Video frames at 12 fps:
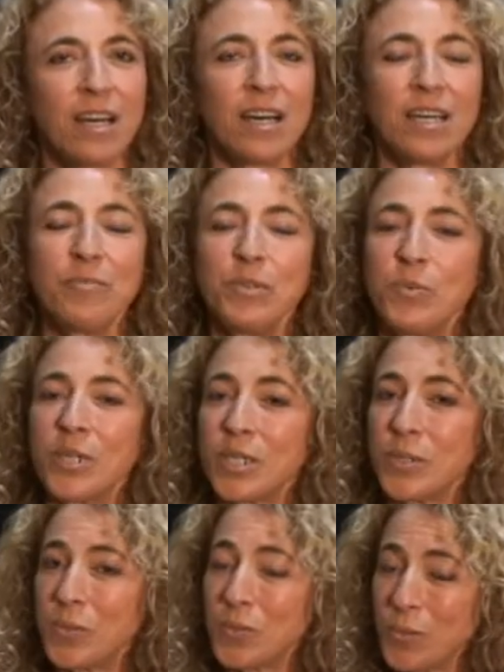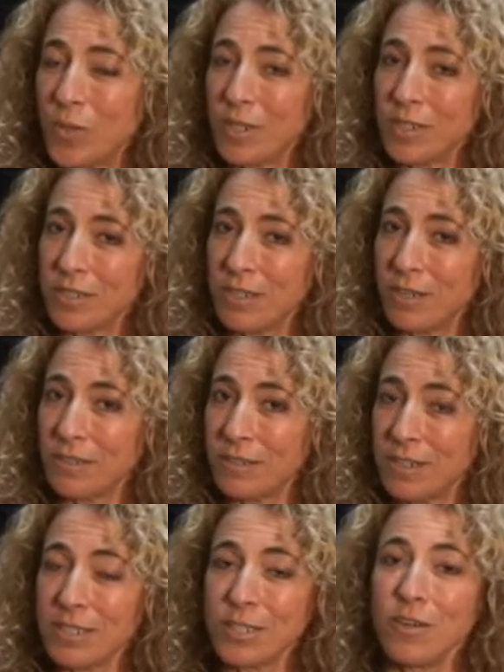I've been working with
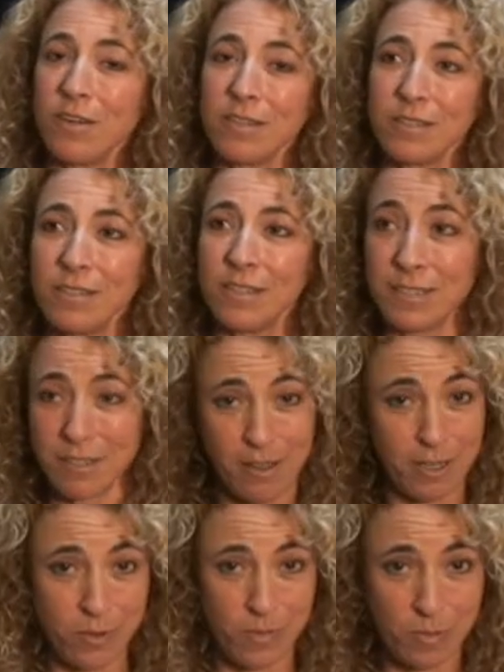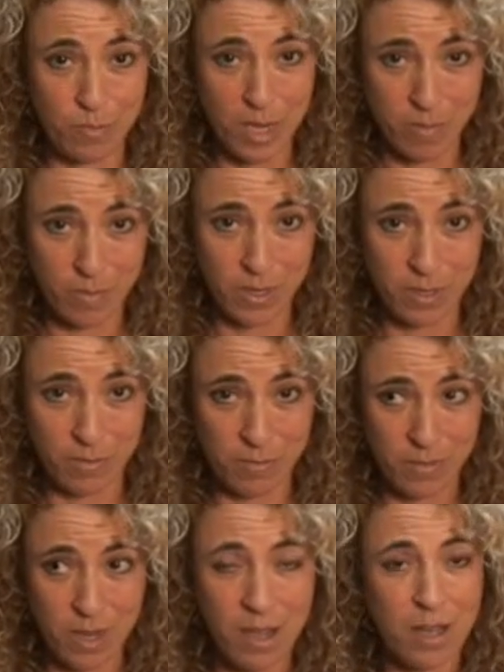watercolor as long as I can remember,
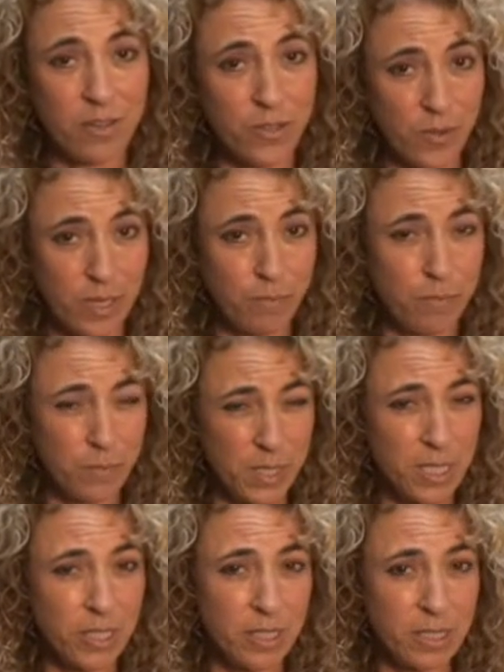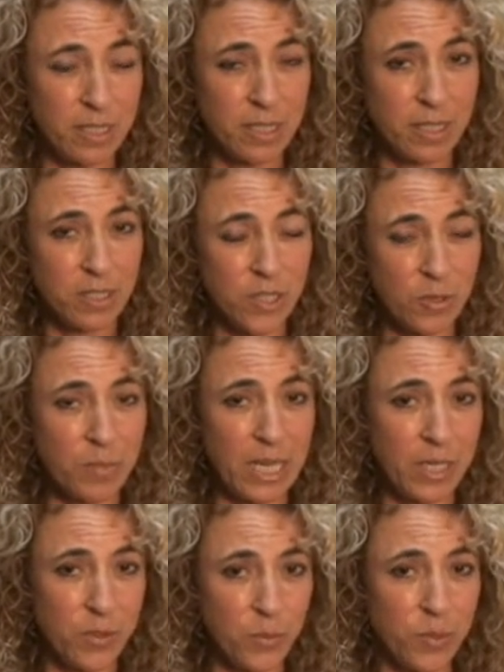though I seriously I started
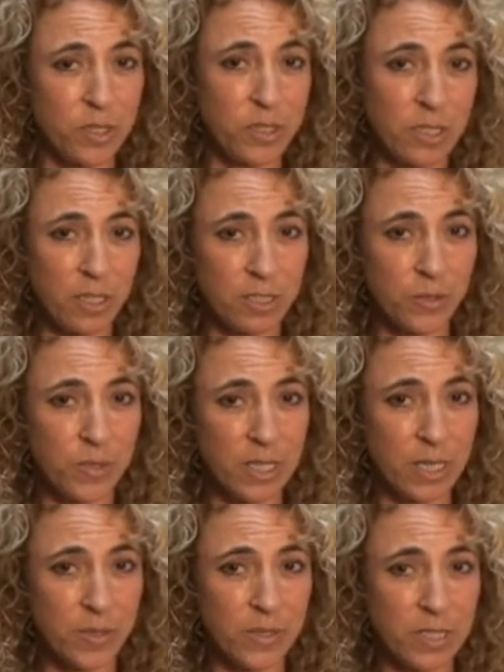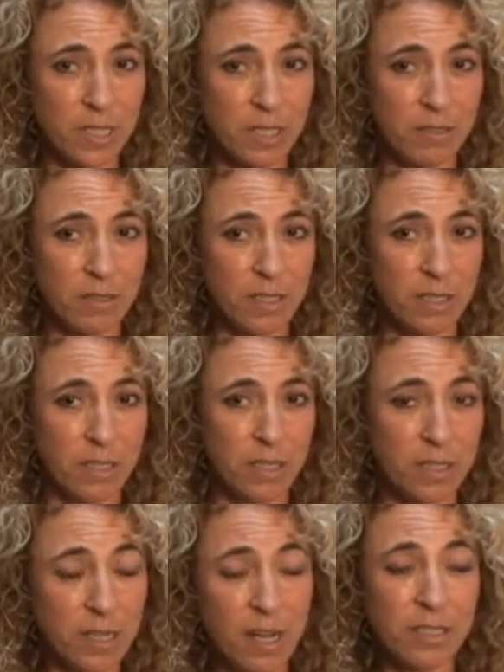painting with watercolor when I was in
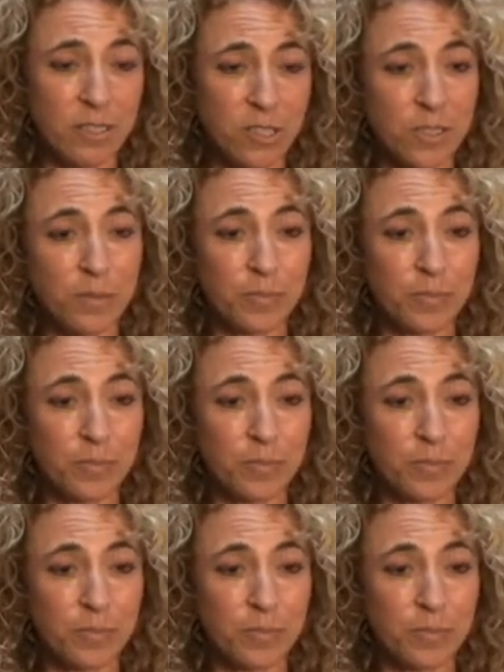uh, college.